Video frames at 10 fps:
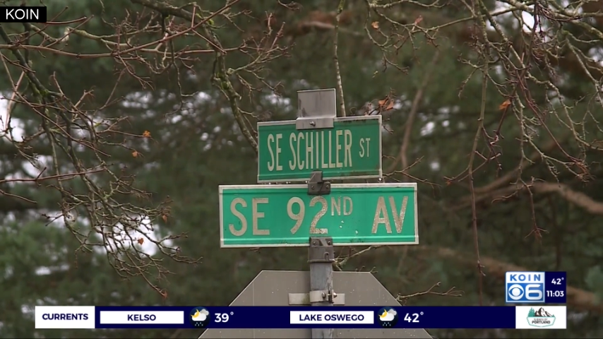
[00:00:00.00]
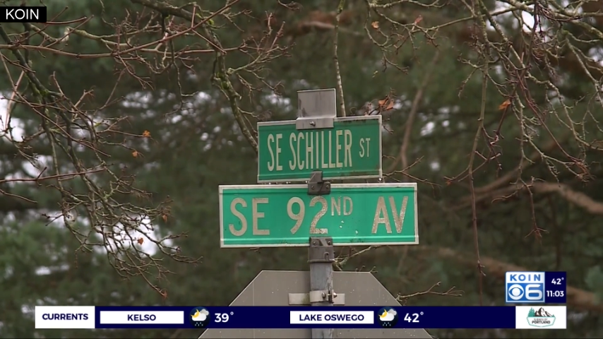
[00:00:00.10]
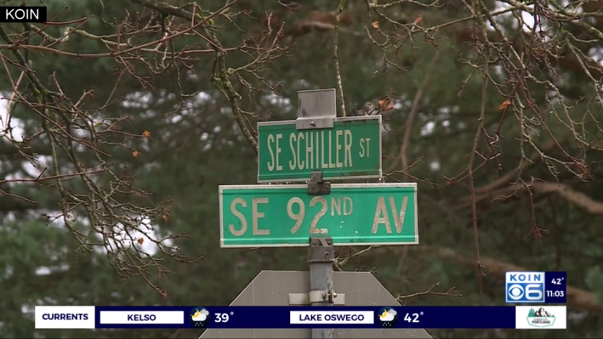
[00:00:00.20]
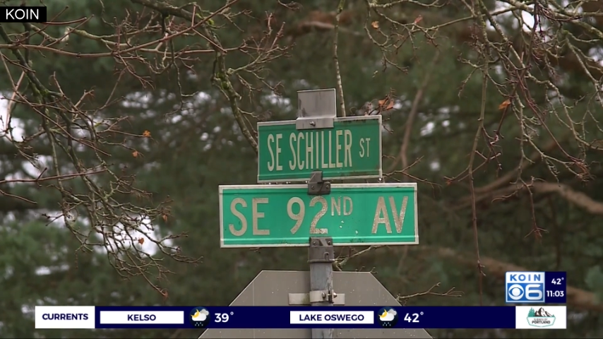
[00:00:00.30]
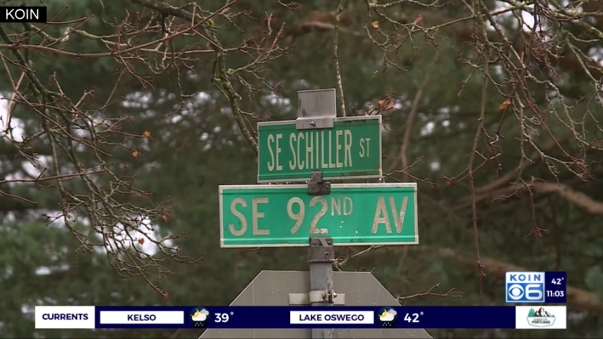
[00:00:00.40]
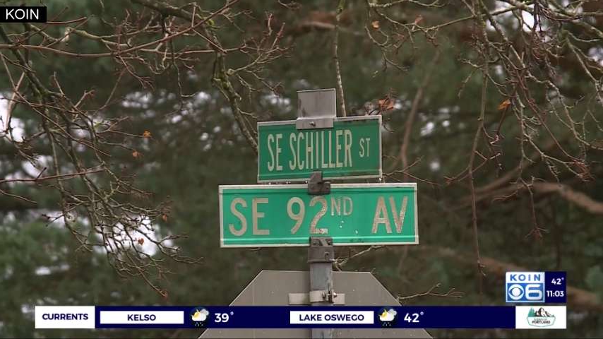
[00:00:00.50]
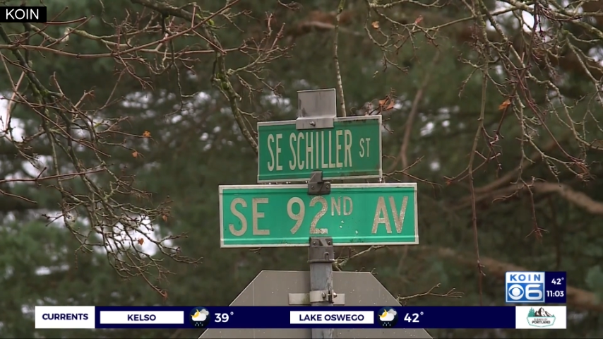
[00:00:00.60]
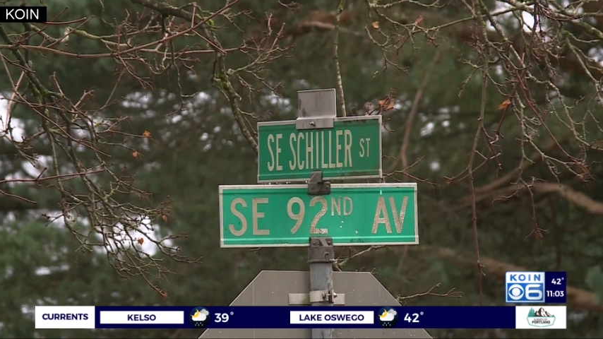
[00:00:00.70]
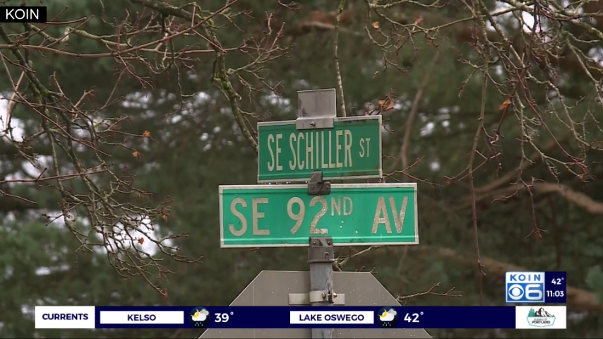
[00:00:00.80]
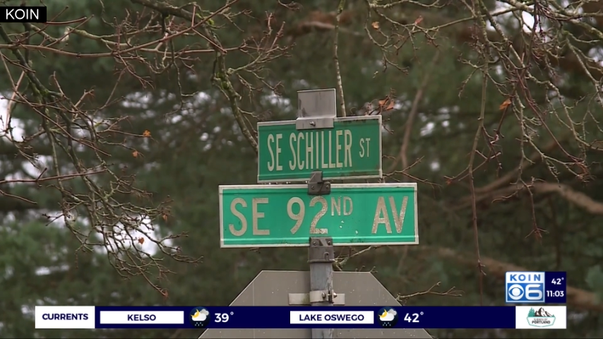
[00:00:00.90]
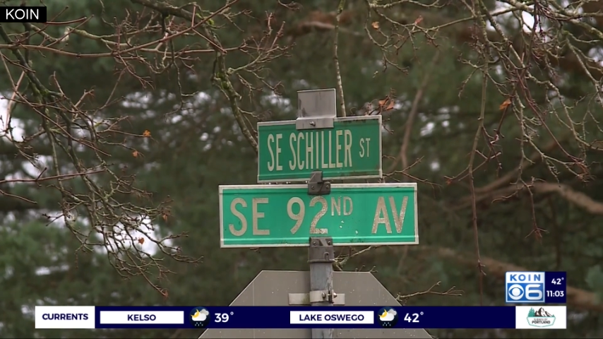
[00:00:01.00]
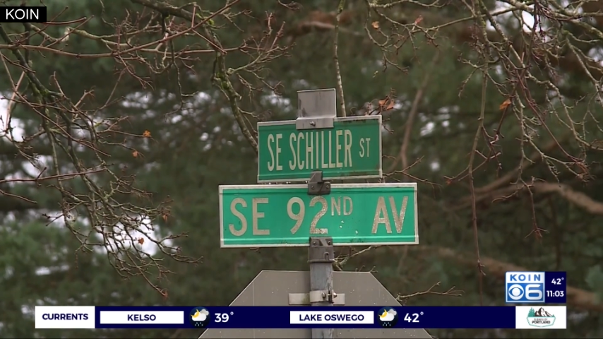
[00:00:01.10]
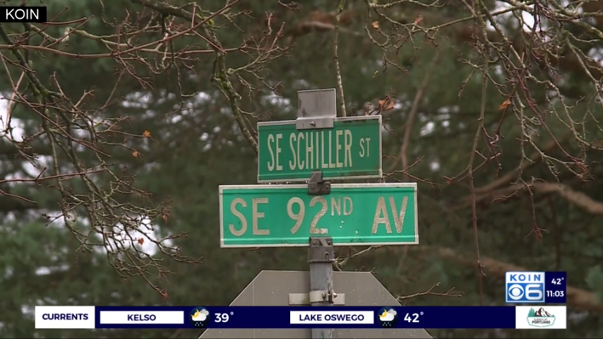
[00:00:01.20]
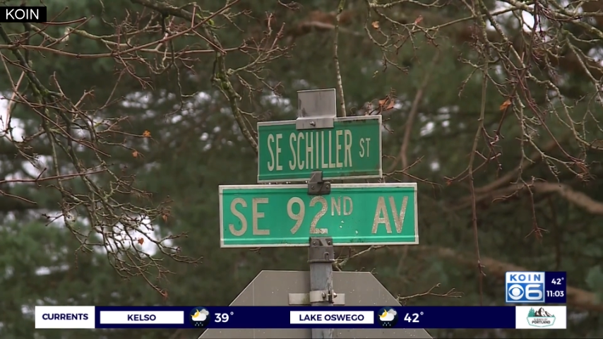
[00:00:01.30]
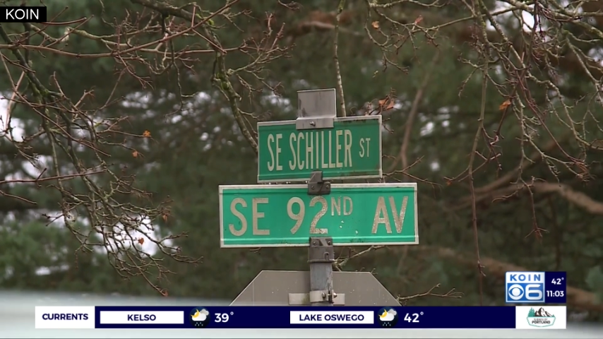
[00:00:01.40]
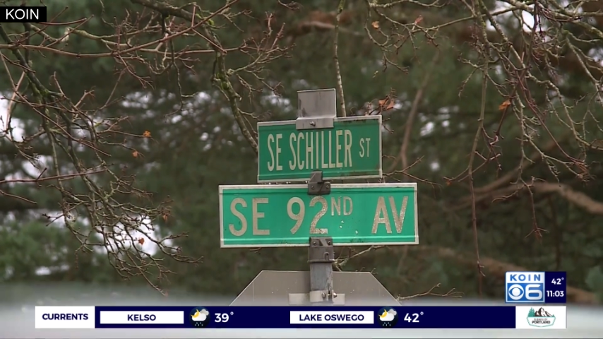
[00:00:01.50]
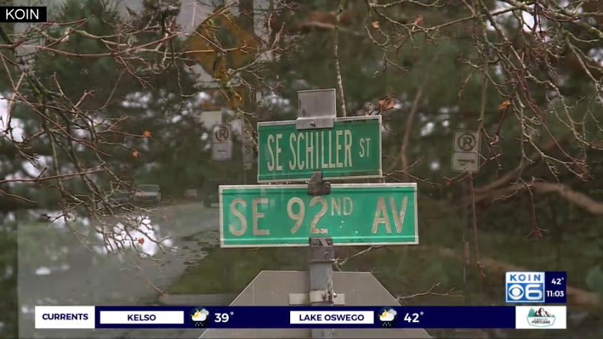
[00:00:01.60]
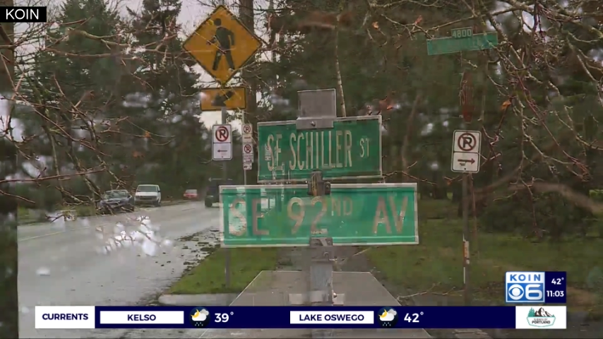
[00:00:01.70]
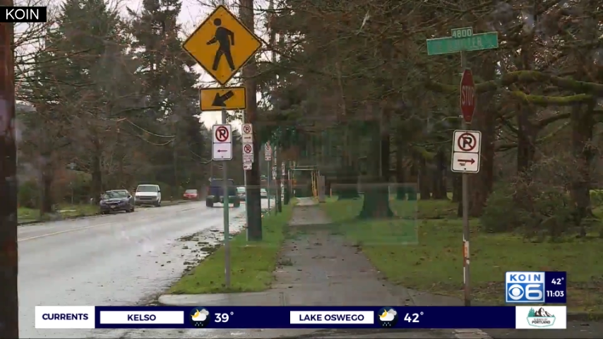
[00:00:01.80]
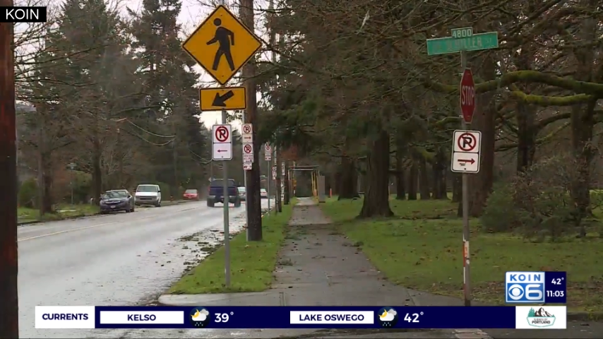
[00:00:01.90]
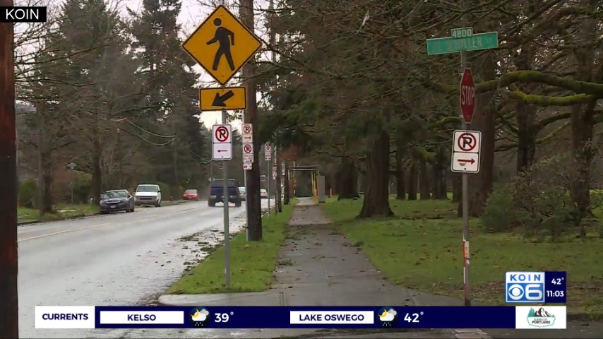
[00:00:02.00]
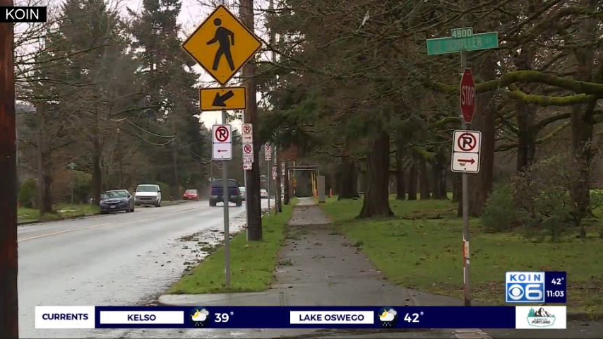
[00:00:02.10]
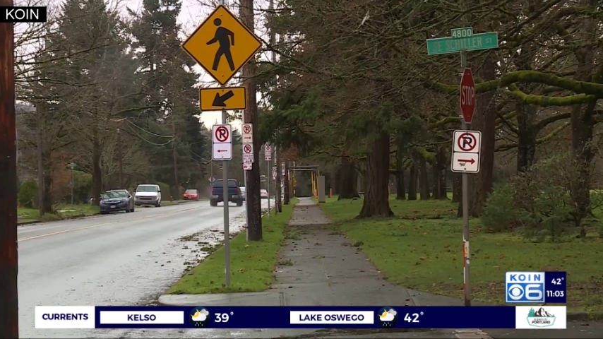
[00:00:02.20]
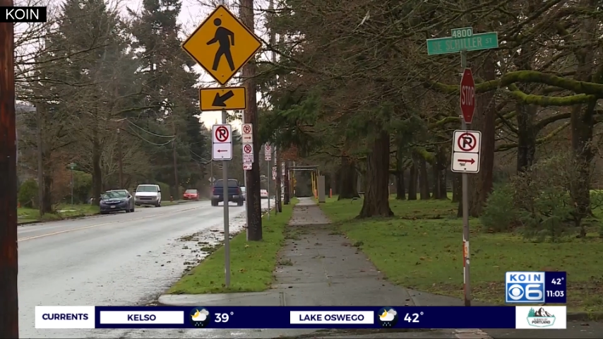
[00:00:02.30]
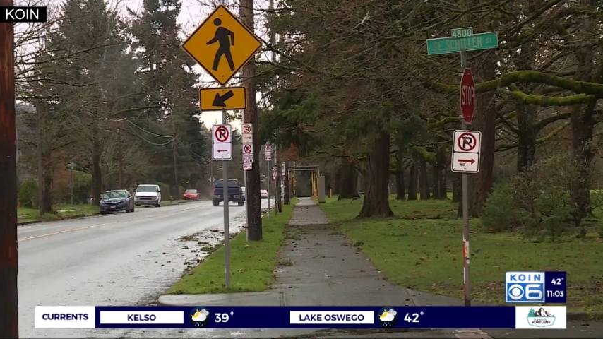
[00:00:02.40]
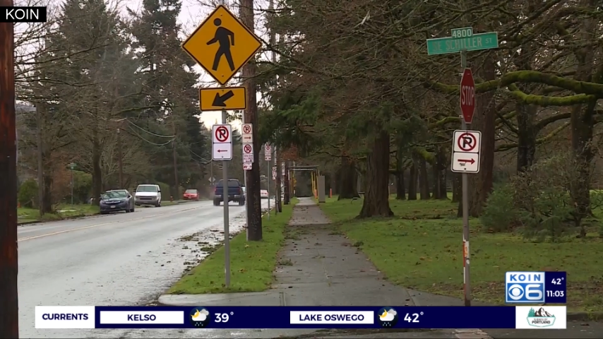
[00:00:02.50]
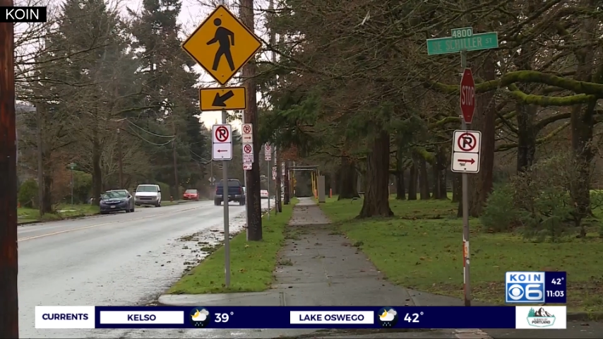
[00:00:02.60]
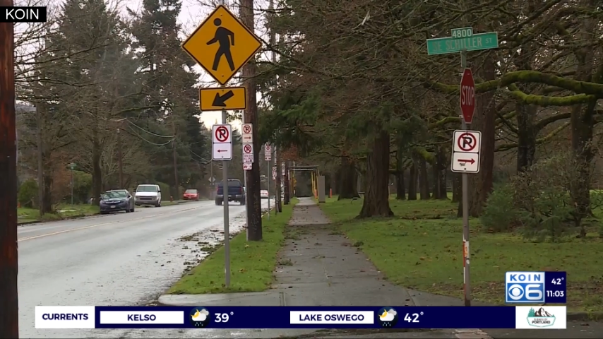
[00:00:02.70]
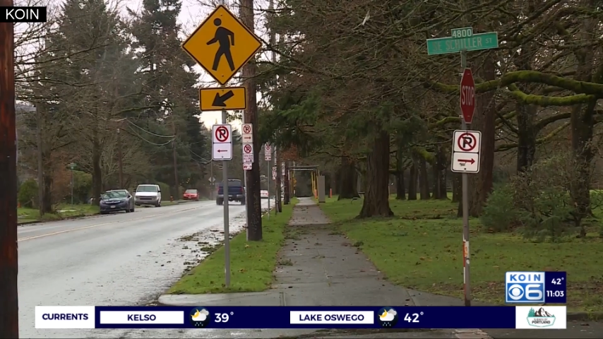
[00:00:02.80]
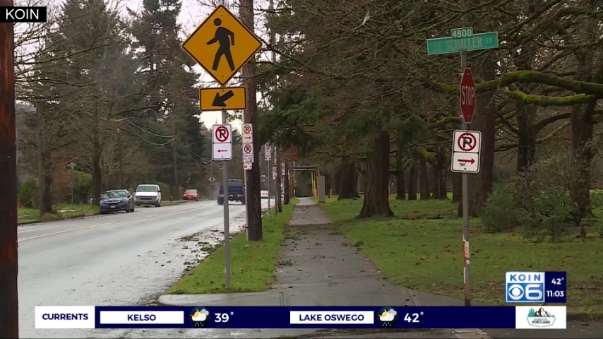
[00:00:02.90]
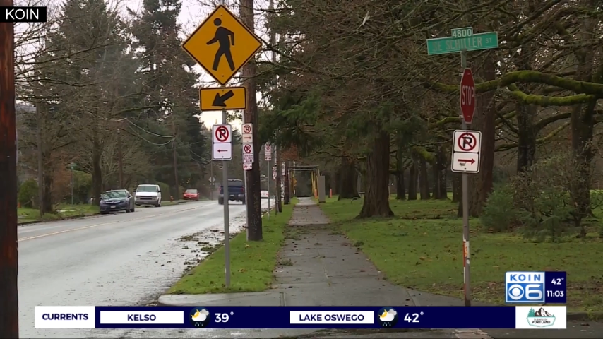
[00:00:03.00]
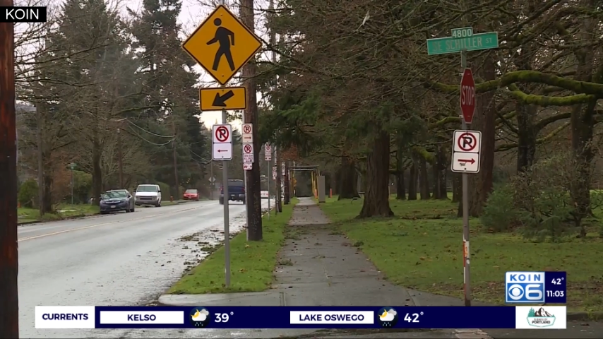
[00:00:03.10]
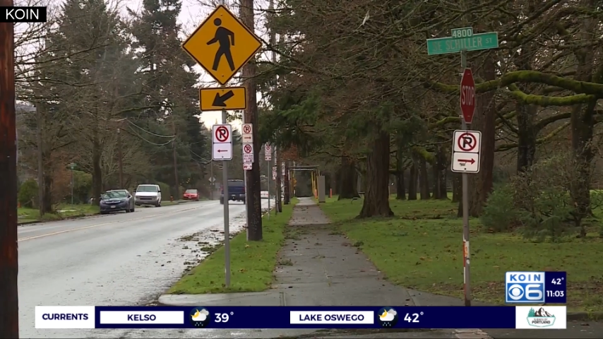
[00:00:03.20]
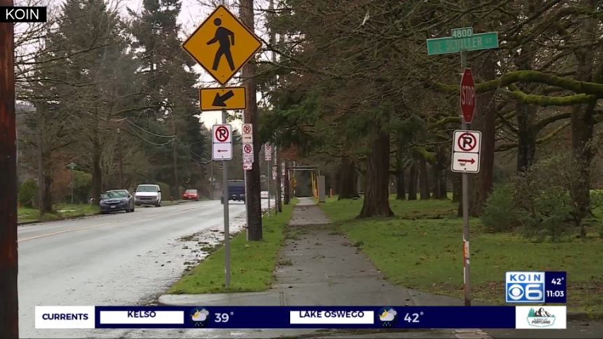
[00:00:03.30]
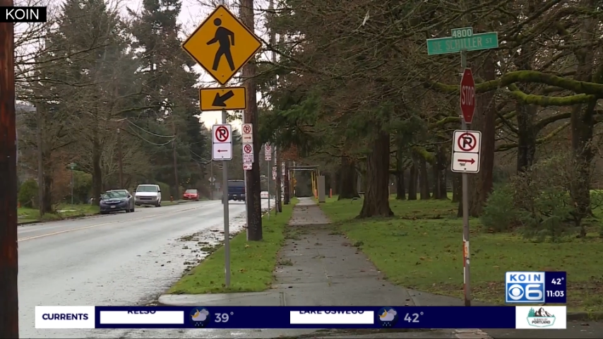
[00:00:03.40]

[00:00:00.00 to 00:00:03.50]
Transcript: [unreadable: no face in view]